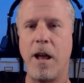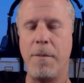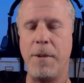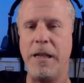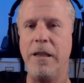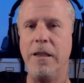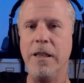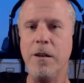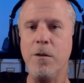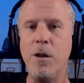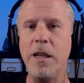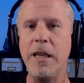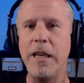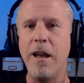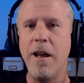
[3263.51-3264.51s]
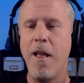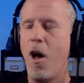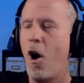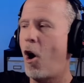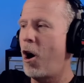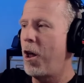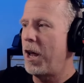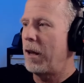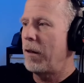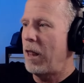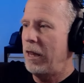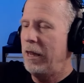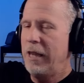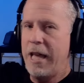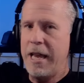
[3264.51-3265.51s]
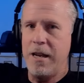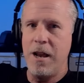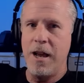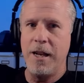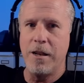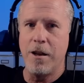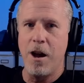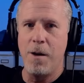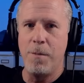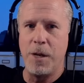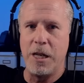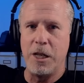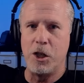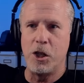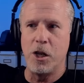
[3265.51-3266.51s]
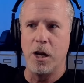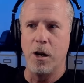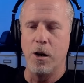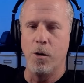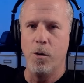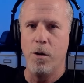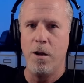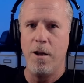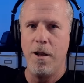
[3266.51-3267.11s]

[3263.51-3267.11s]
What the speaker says: I mean, literally on a late night comedy show,